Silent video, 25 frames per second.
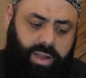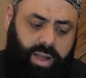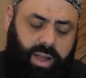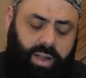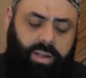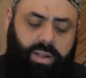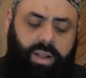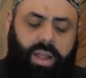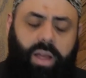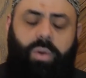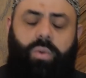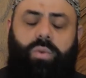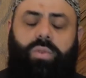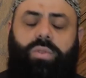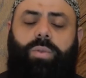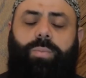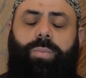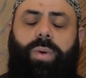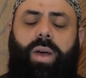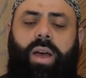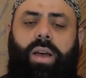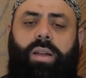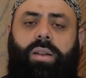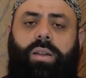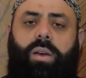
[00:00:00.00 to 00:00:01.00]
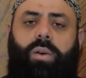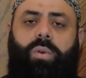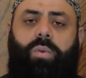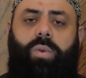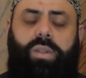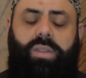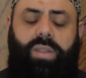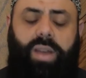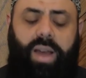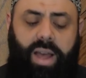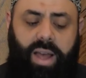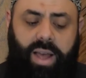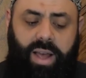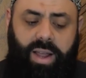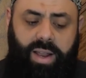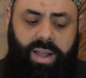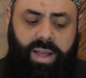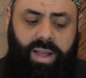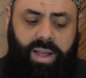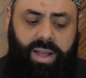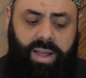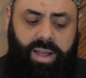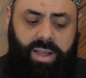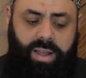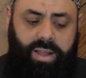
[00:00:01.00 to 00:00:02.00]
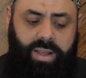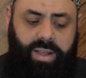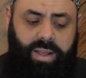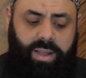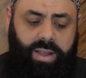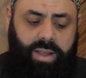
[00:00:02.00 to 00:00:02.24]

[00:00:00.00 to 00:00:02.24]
Allah subhanahu wa ta'ala